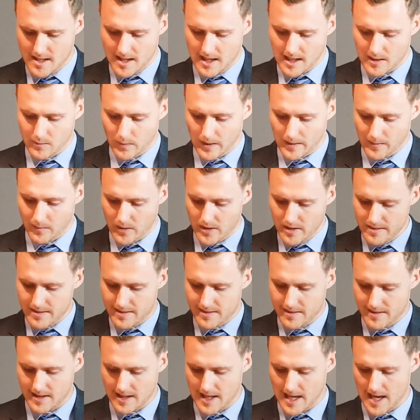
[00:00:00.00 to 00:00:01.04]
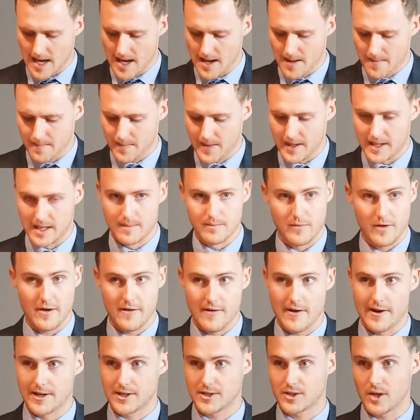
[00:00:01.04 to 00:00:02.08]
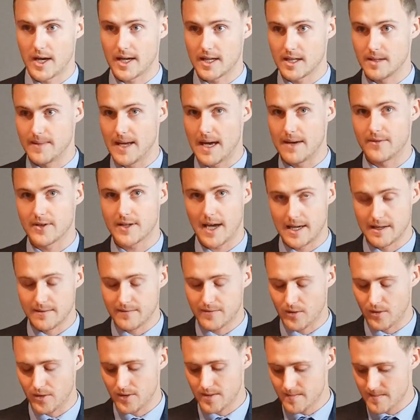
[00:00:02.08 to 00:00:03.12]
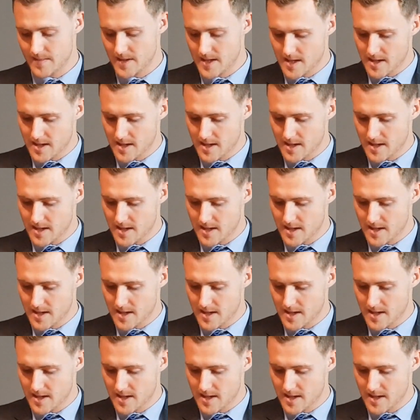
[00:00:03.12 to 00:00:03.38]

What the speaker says: in Wentworth, and I'm very, very excited to be advocating for them.